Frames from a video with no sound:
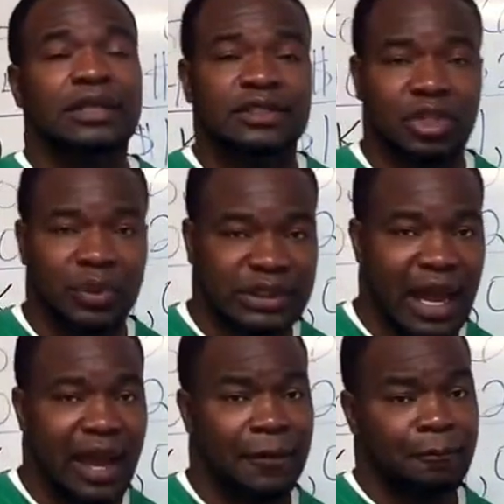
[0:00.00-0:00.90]
to
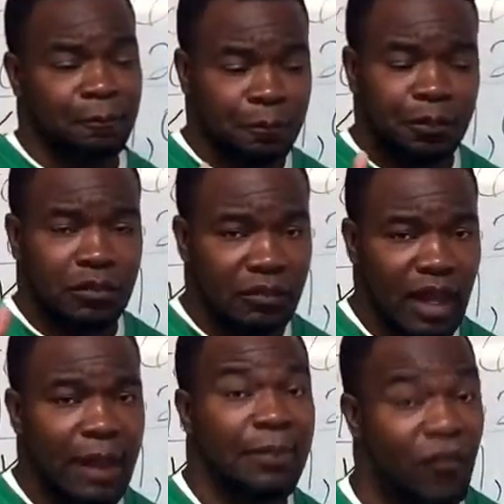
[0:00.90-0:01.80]
retire
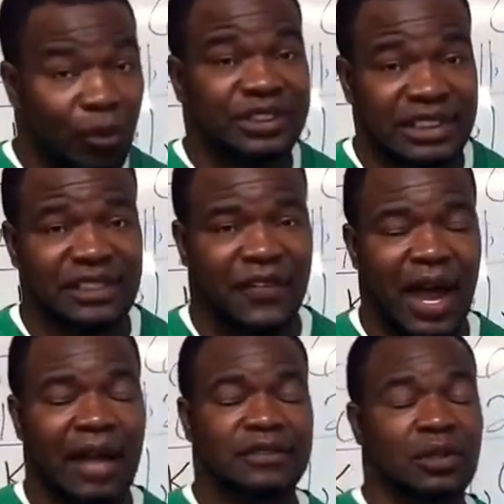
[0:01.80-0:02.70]
before 65.